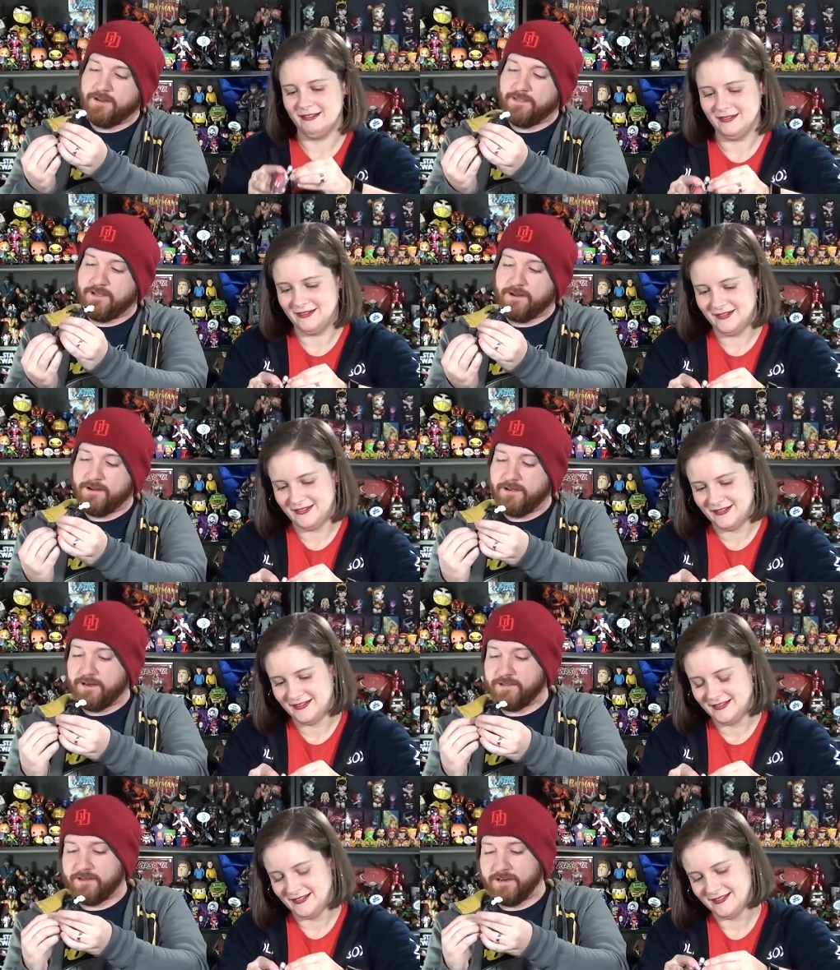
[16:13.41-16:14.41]
Speaker 1: in there.
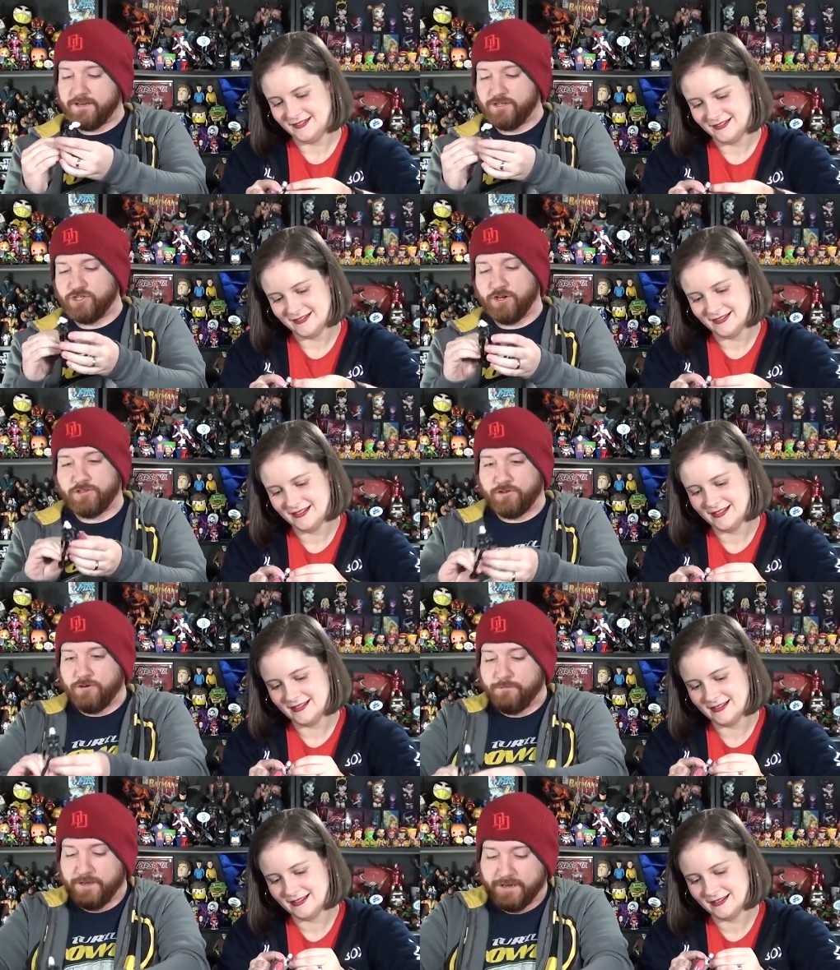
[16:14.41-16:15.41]
I just gotta adjust
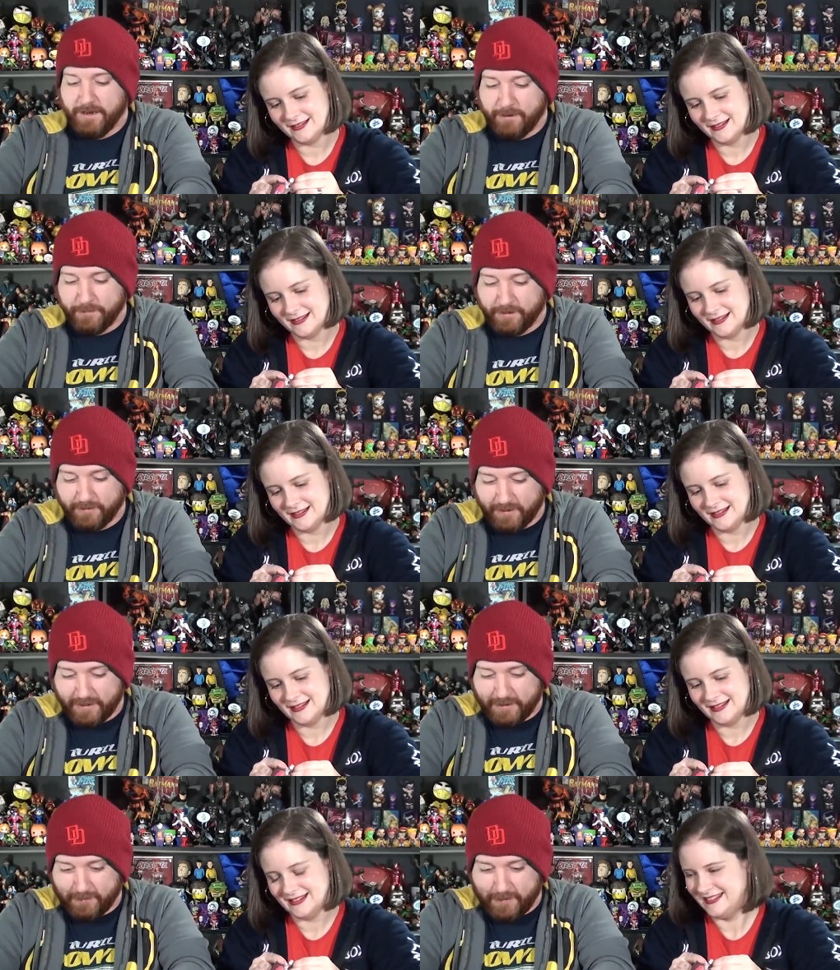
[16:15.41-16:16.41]
her a bit now because I
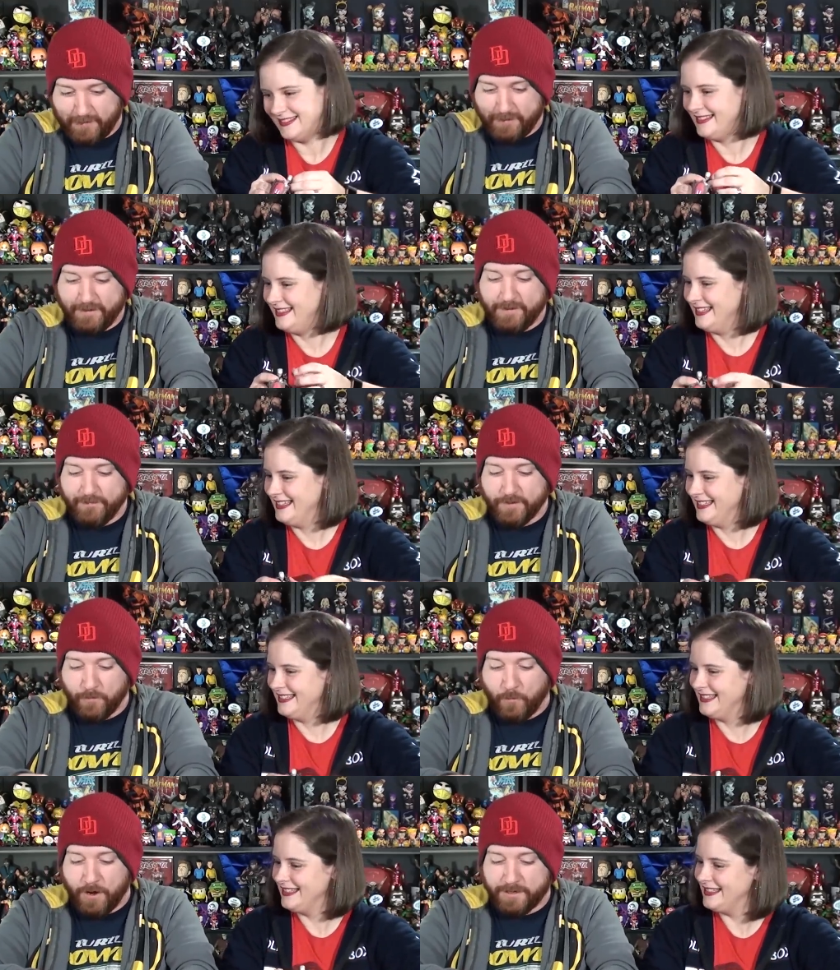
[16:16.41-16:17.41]
got her all
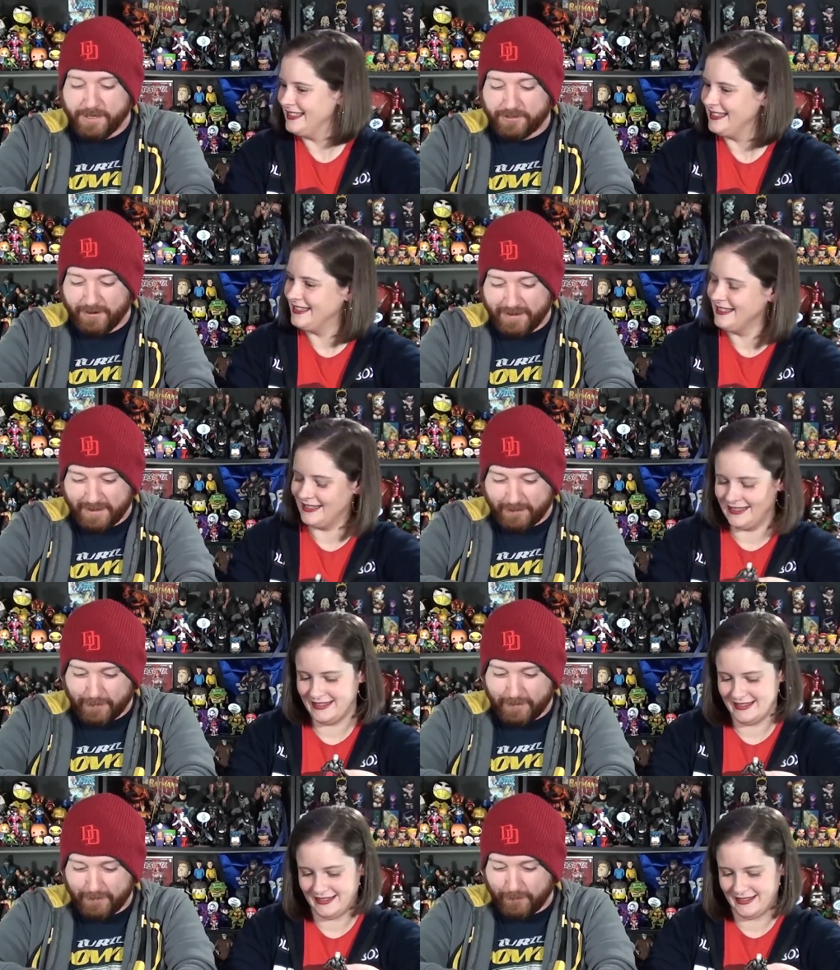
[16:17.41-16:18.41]
wonky trying to get
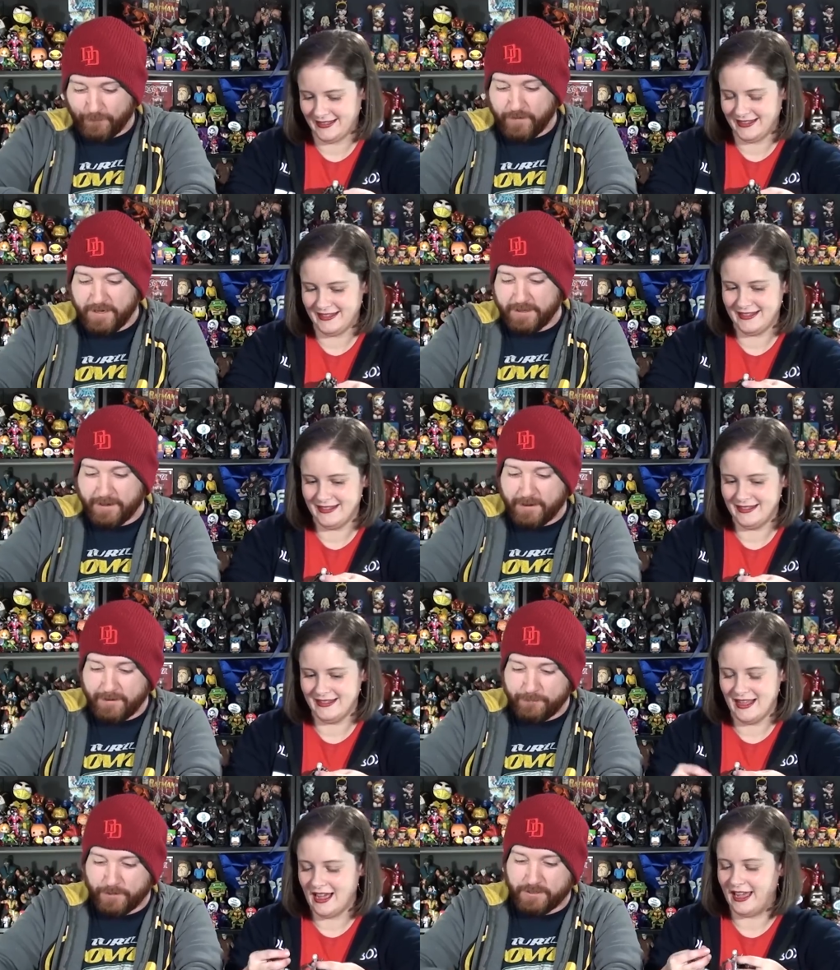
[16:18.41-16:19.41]
her feet in there.
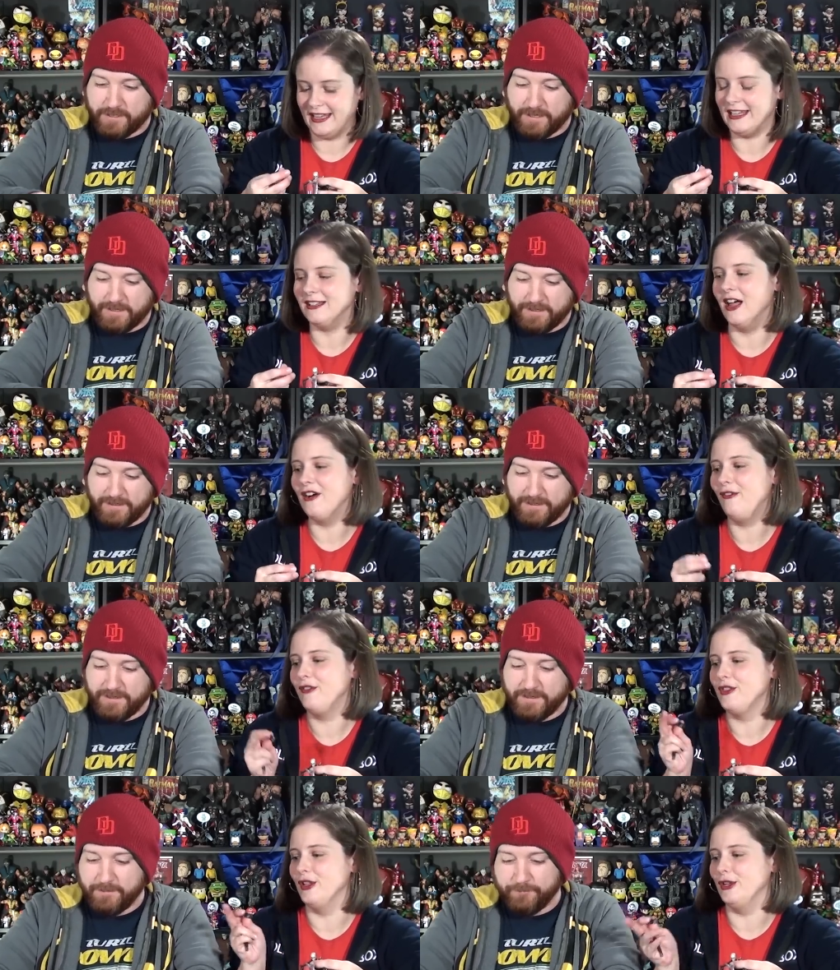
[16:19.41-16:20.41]
Speaker 2: But I uh,
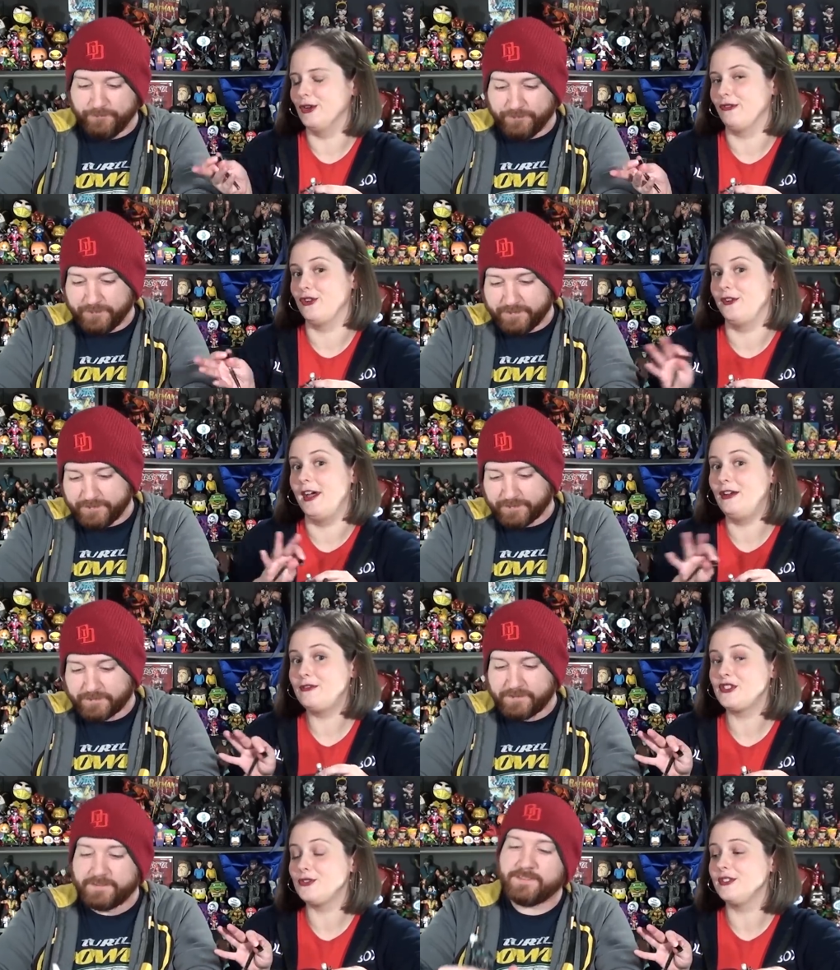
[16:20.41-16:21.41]
love the look of her.
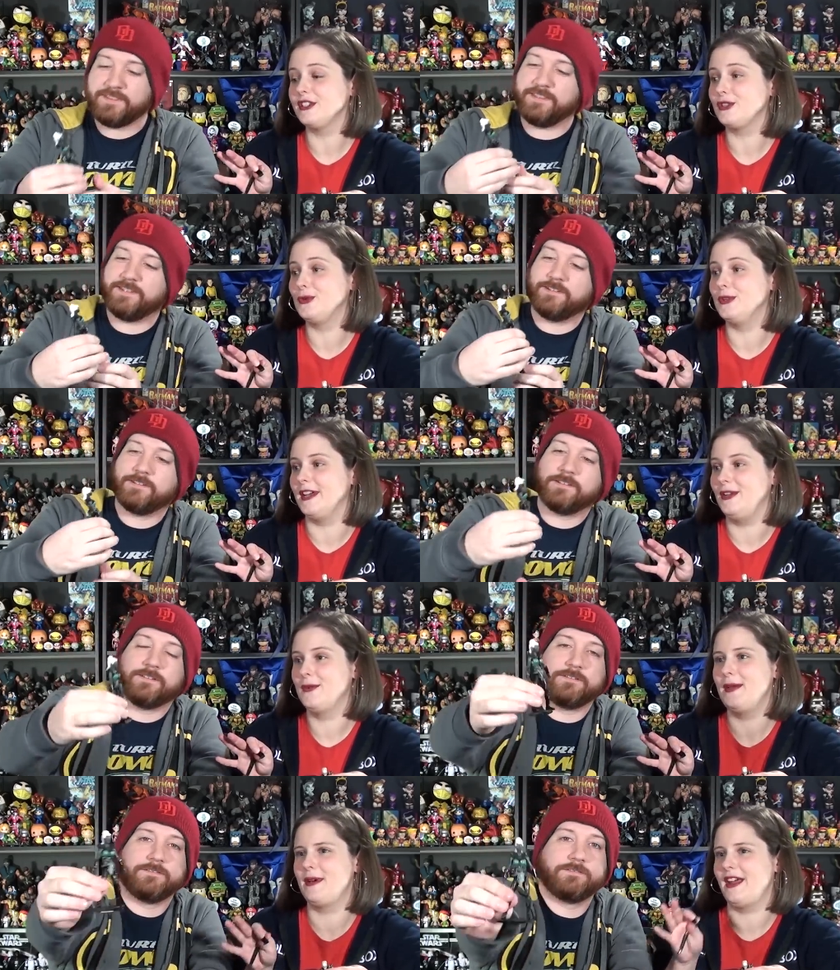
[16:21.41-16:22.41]
Elves are really cool
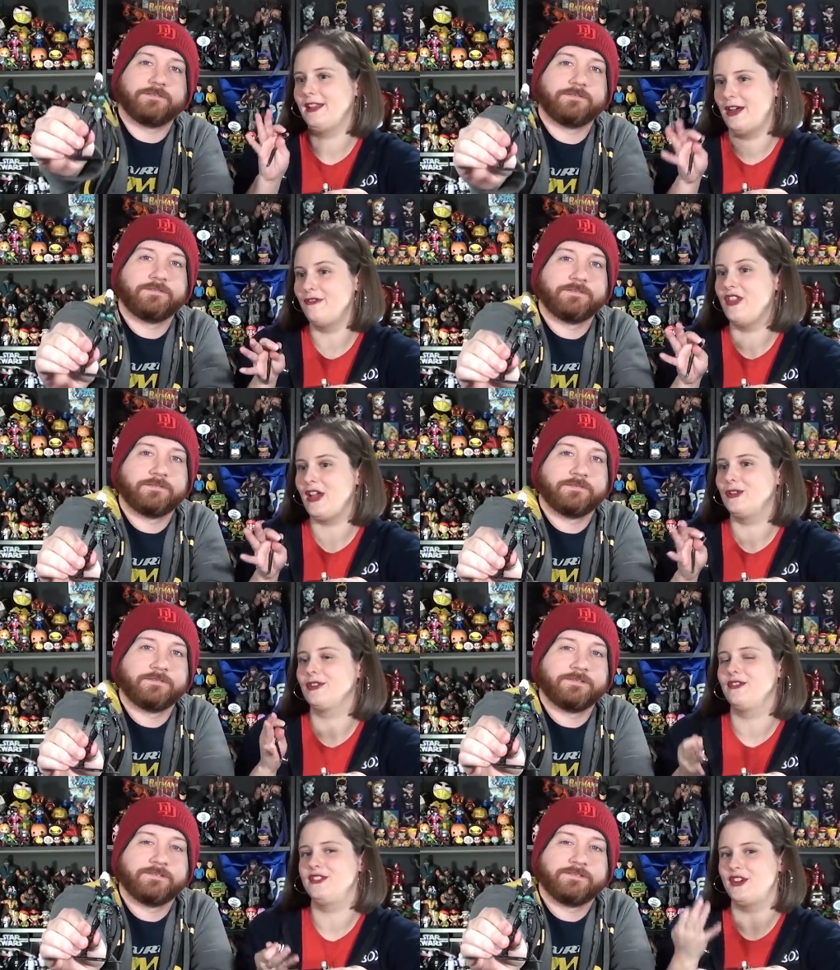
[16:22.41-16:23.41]
anyway, but I love that look
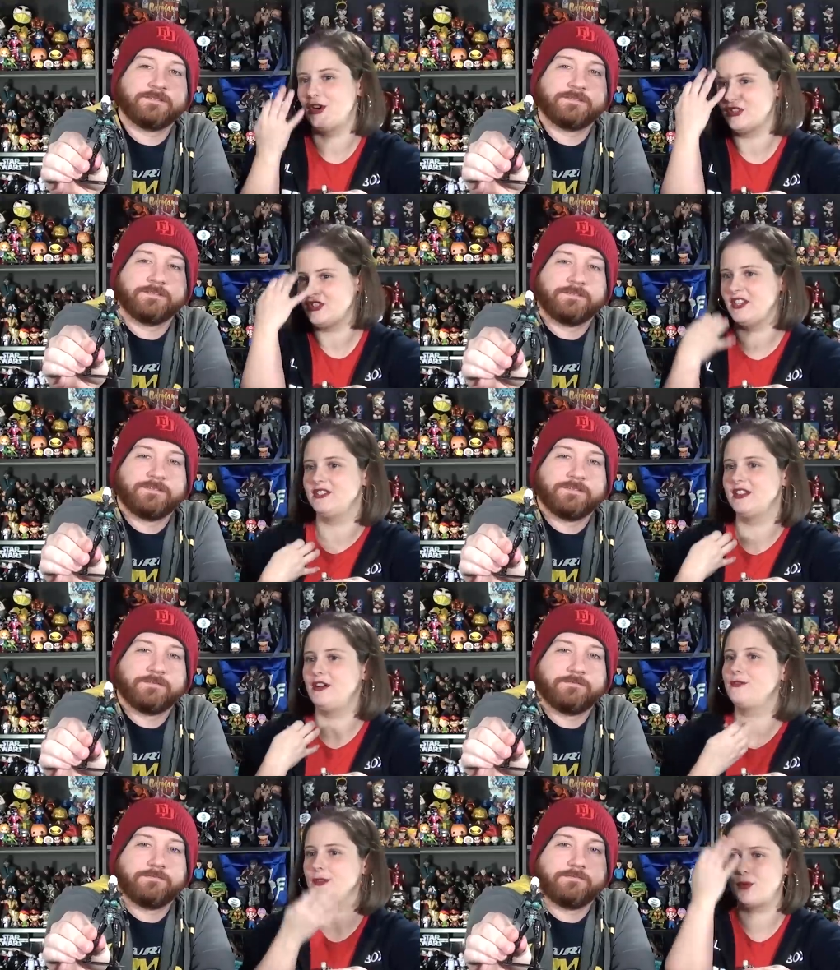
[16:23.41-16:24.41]
of the dark-skinned
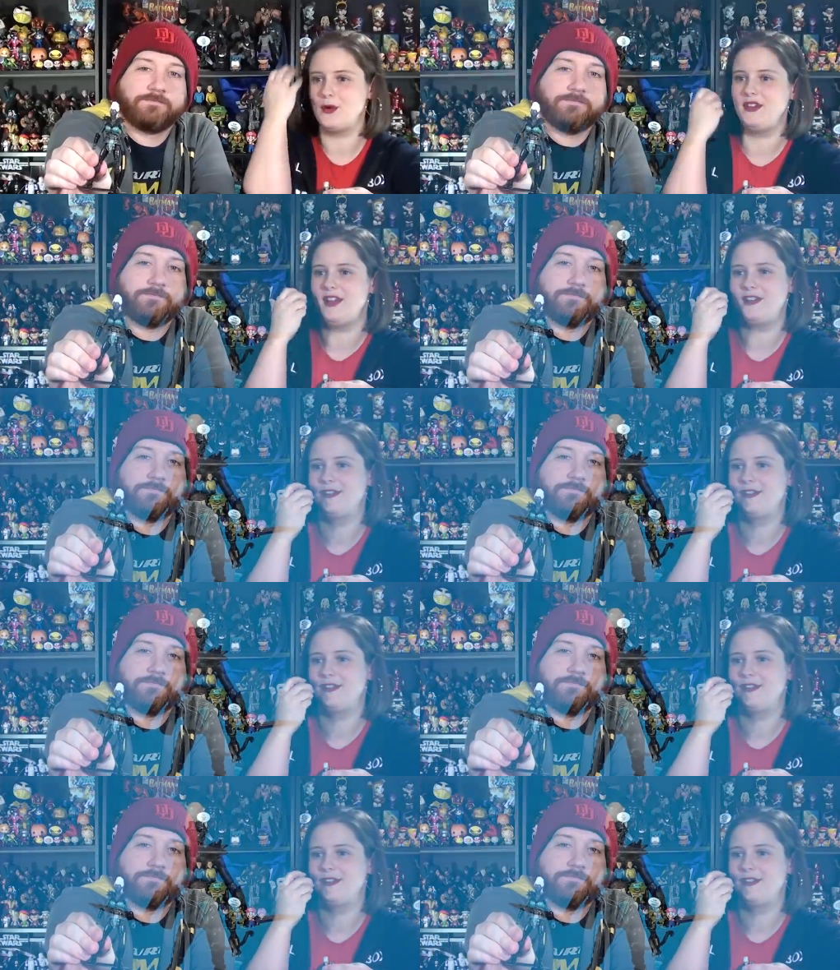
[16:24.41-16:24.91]
elf with the white hair